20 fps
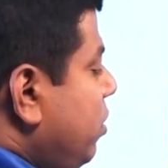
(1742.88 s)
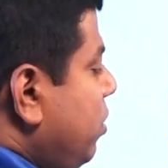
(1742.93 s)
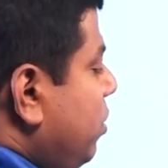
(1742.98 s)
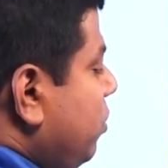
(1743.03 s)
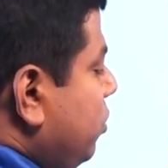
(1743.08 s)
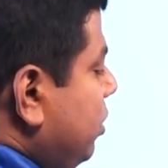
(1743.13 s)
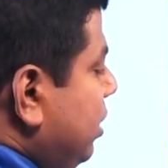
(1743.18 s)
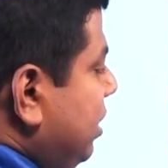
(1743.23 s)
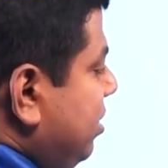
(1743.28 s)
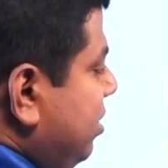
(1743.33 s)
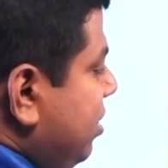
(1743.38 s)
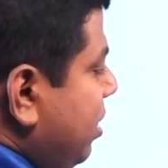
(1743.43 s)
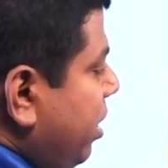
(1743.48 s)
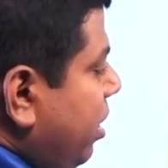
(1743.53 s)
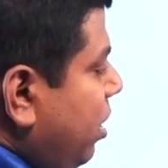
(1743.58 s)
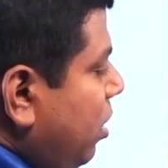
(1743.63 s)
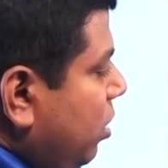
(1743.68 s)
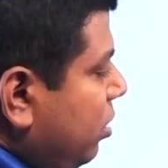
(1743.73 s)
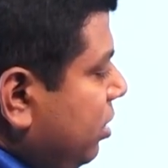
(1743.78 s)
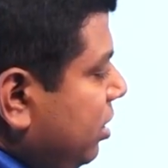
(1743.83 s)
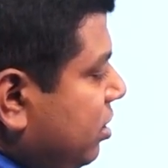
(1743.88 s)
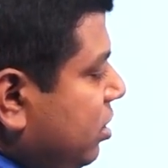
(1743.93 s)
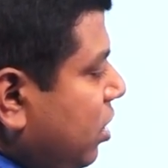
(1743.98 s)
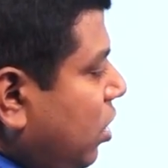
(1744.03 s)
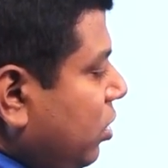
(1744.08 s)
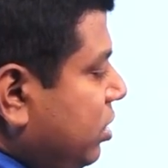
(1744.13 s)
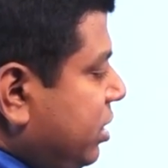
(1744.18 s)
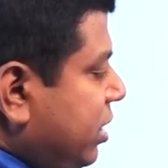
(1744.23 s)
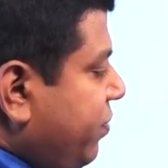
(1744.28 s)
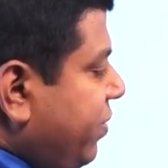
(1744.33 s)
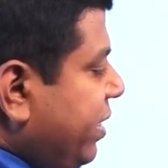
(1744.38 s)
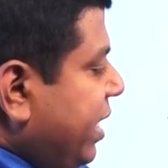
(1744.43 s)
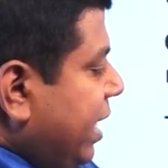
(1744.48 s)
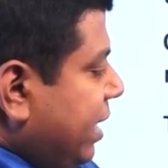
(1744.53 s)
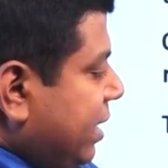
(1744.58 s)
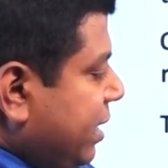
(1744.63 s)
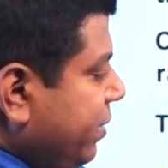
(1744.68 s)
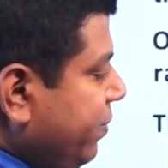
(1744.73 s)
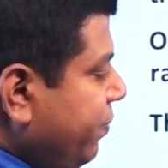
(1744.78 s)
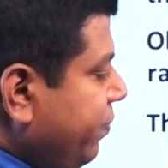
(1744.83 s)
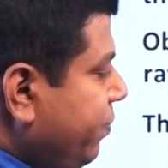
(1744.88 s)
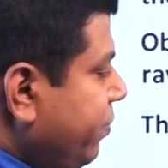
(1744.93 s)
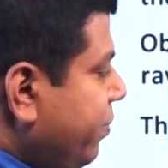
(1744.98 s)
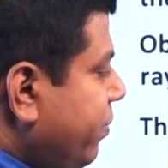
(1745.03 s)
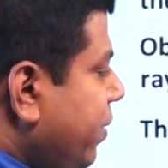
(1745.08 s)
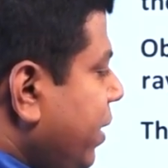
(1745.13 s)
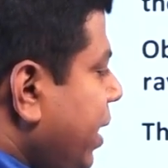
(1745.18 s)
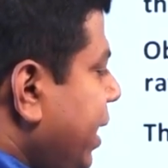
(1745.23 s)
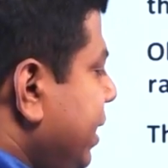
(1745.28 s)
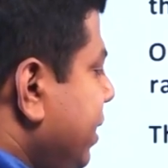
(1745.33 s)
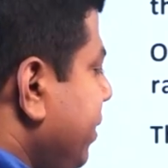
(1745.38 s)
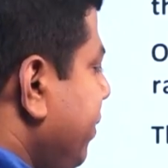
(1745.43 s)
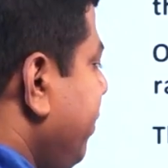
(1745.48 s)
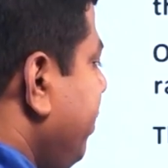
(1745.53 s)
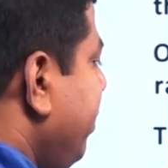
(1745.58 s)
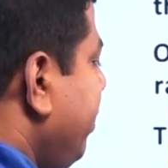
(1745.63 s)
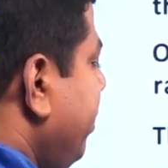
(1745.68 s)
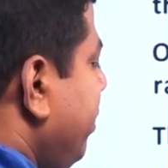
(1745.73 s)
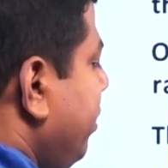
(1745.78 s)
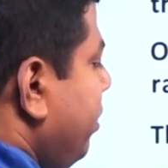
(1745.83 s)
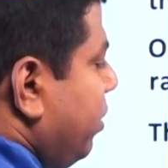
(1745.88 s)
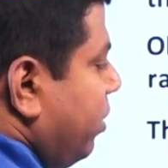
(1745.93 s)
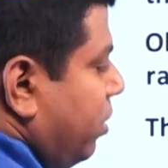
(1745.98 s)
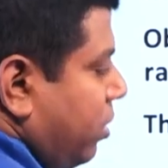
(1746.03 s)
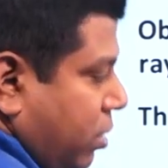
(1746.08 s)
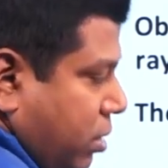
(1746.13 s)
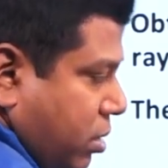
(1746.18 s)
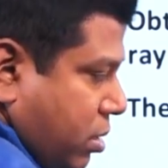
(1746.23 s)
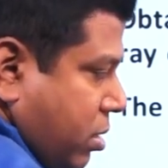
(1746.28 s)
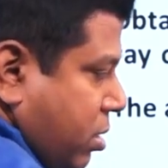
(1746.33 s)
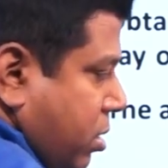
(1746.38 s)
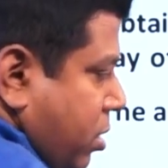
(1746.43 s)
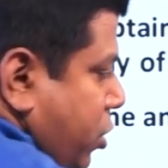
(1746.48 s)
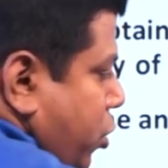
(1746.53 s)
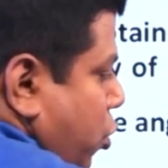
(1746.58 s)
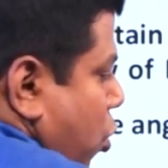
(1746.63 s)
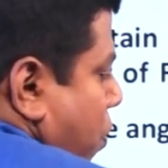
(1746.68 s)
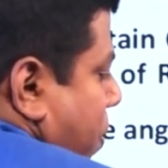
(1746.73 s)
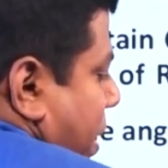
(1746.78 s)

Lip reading: So this is the logic for that, right? Two